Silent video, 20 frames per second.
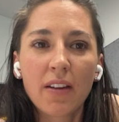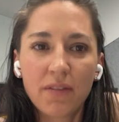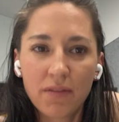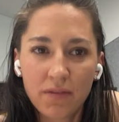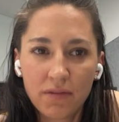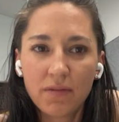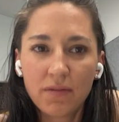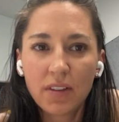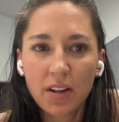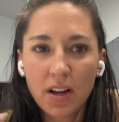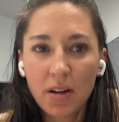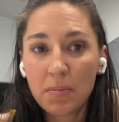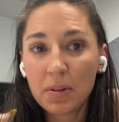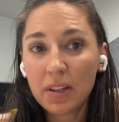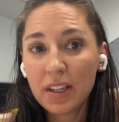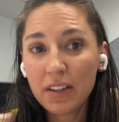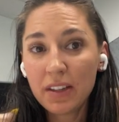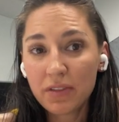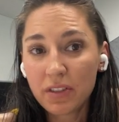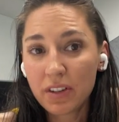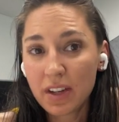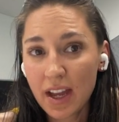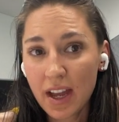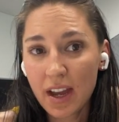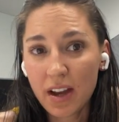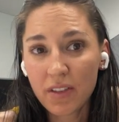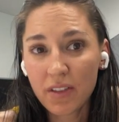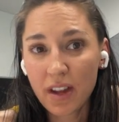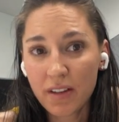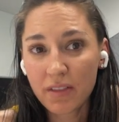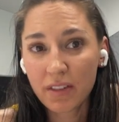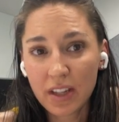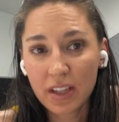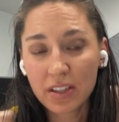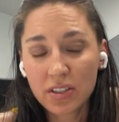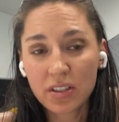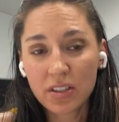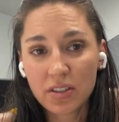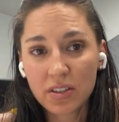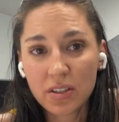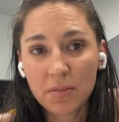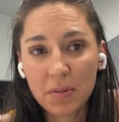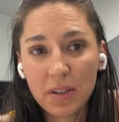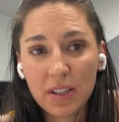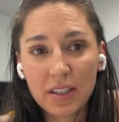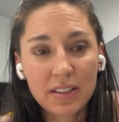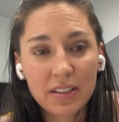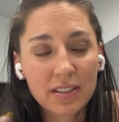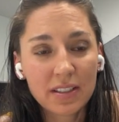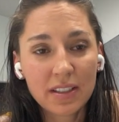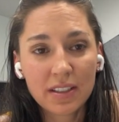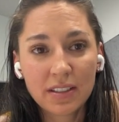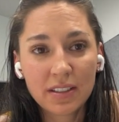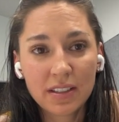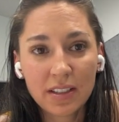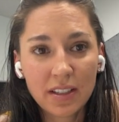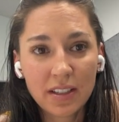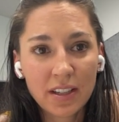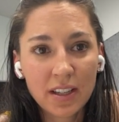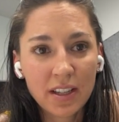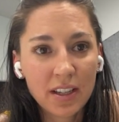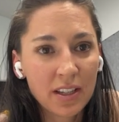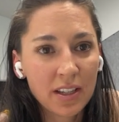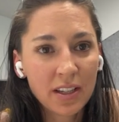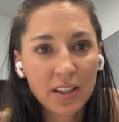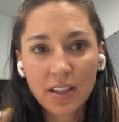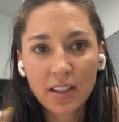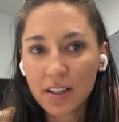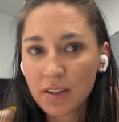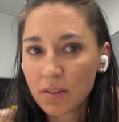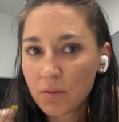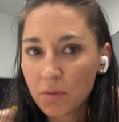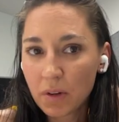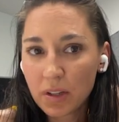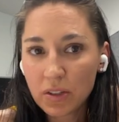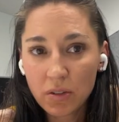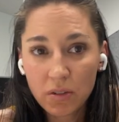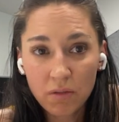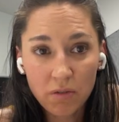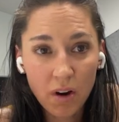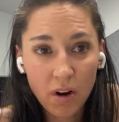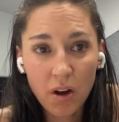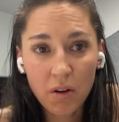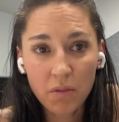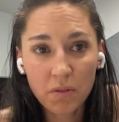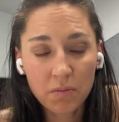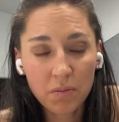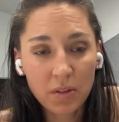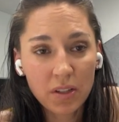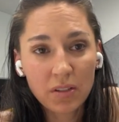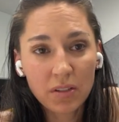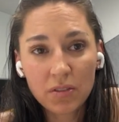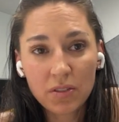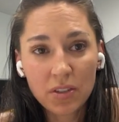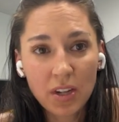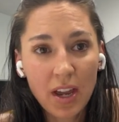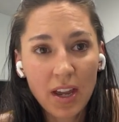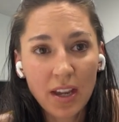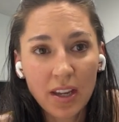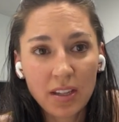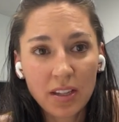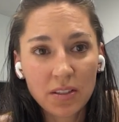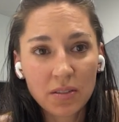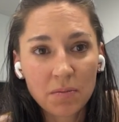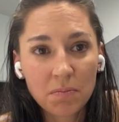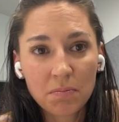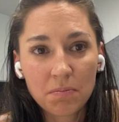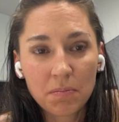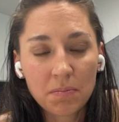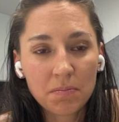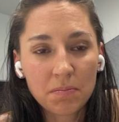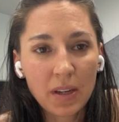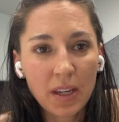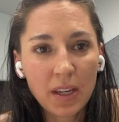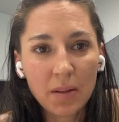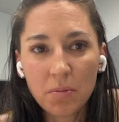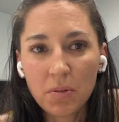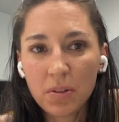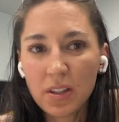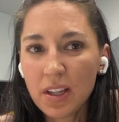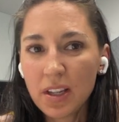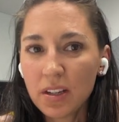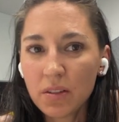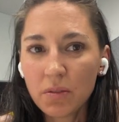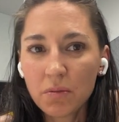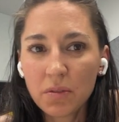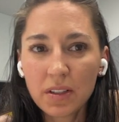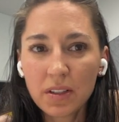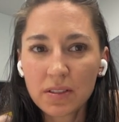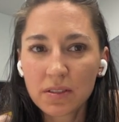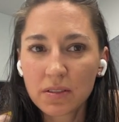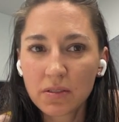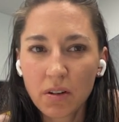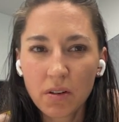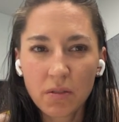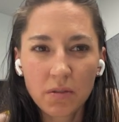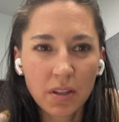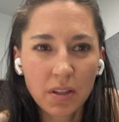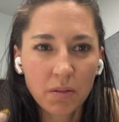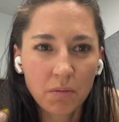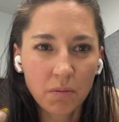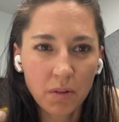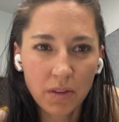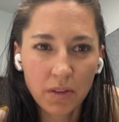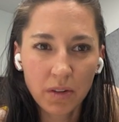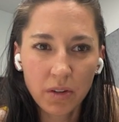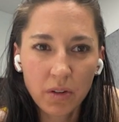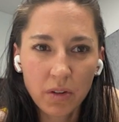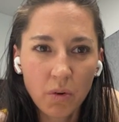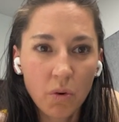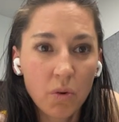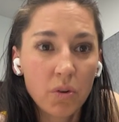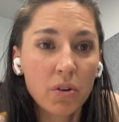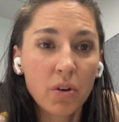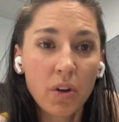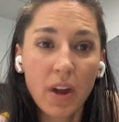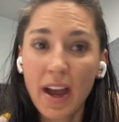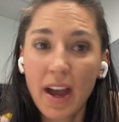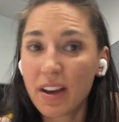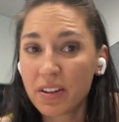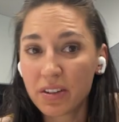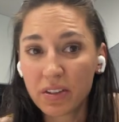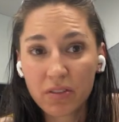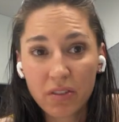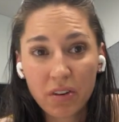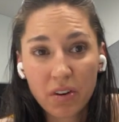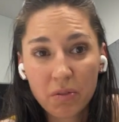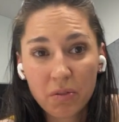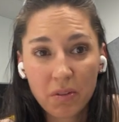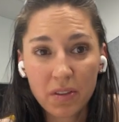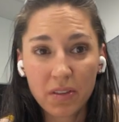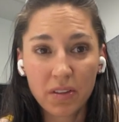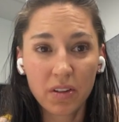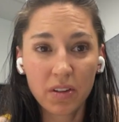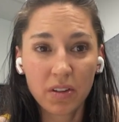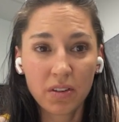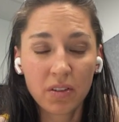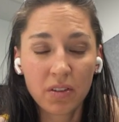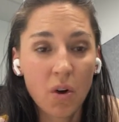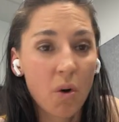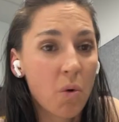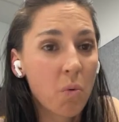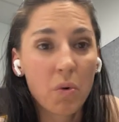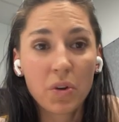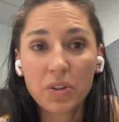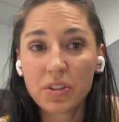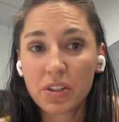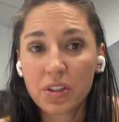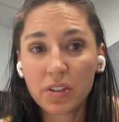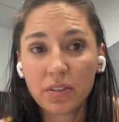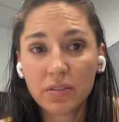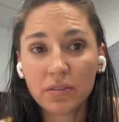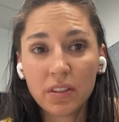have a belief on how that relationship is. And when you grow and when you change, people aren't always growing with you or know how to grow with you or want to.